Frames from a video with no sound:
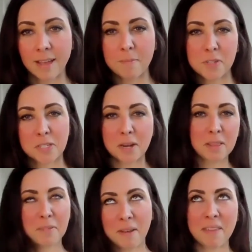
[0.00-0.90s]
I'm just going
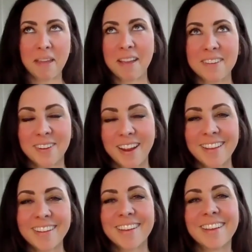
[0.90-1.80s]
to live on the edge,
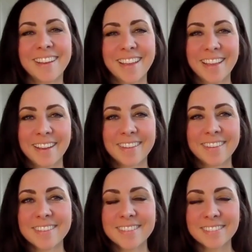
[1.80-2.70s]
right?
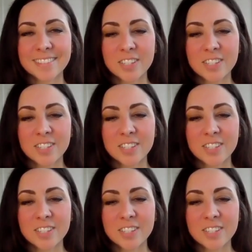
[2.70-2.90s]
And